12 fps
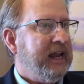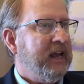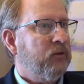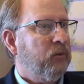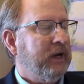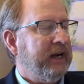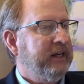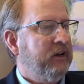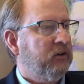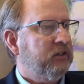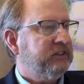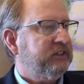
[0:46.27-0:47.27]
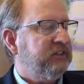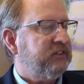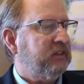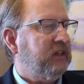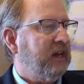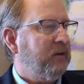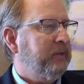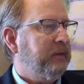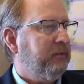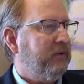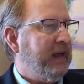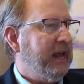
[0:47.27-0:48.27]
and what I notice is a lot of
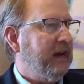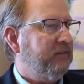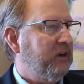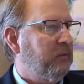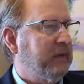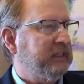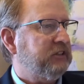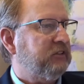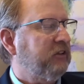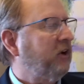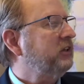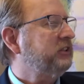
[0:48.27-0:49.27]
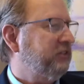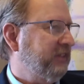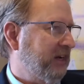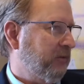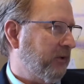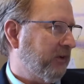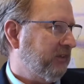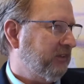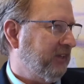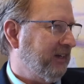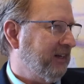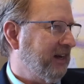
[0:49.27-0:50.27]
people have a much larger network
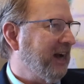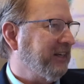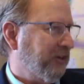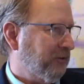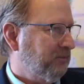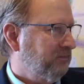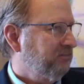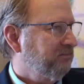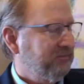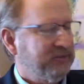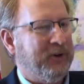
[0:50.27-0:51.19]
than I do. Mm-hmm.